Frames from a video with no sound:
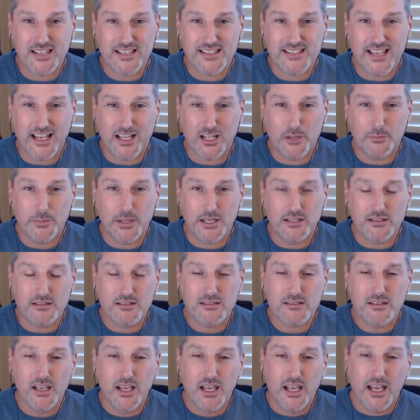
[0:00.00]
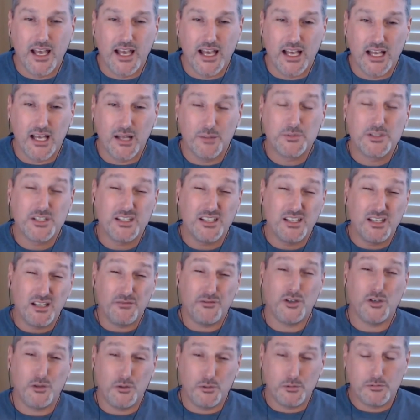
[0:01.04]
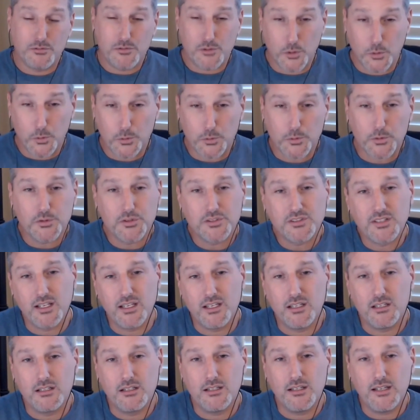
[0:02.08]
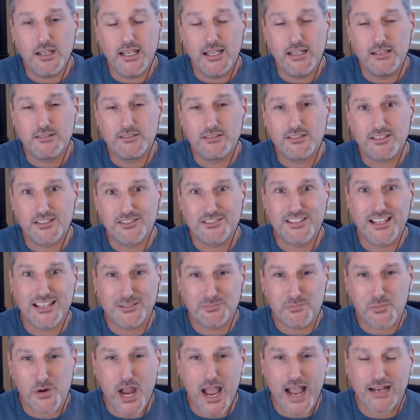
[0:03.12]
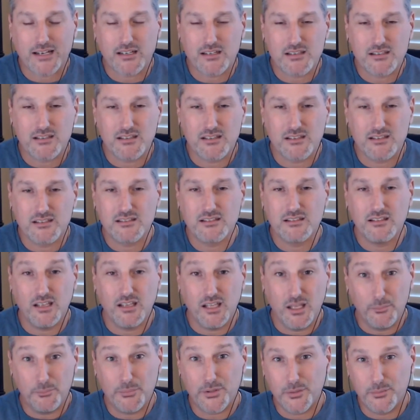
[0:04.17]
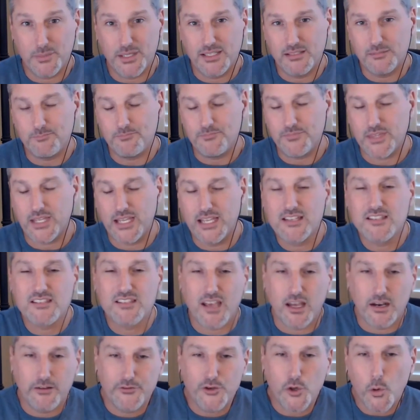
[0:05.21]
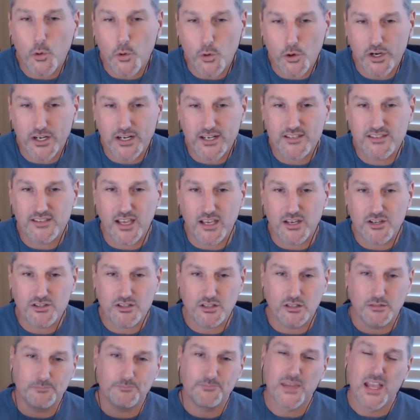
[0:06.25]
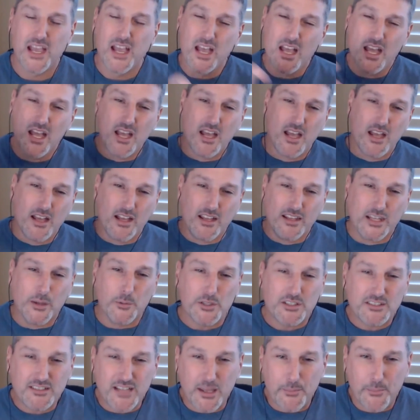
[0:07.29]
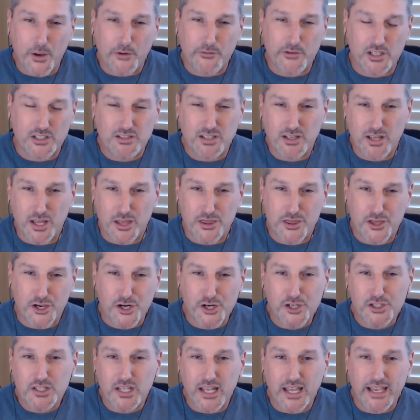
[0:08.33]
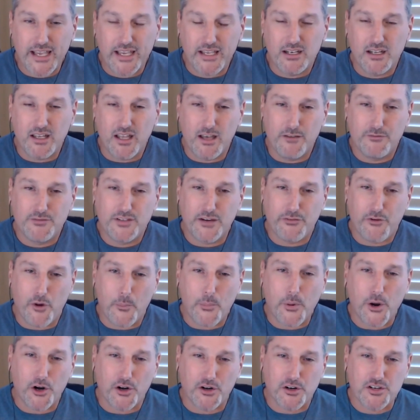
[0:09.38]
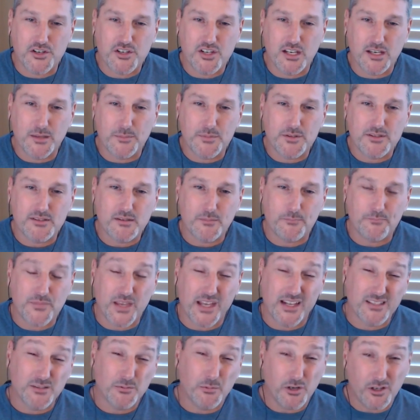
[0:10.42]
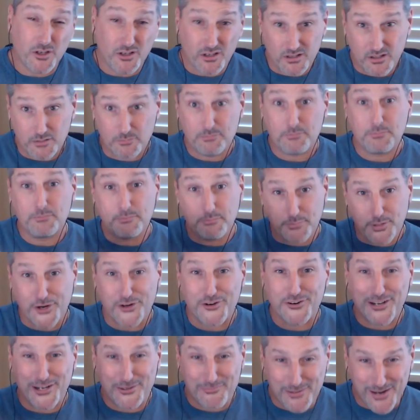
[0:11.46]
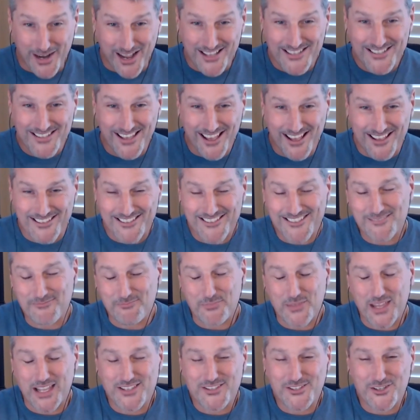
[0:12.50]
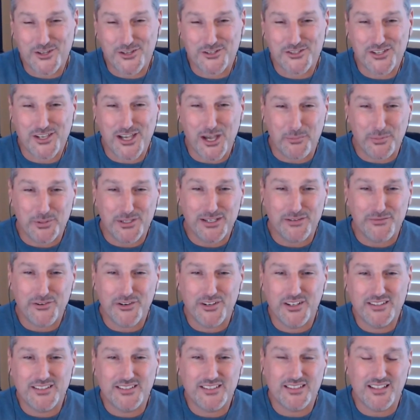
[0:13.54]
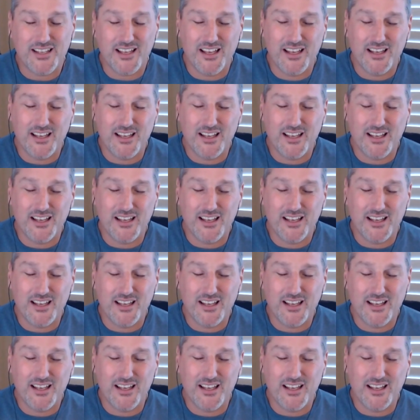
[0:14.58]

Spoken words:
6 elements to give you tools and success practices to implement inside of your organization. Then we step over into the third lane of different partnerships, as we call the partnering process. And so there's a couple different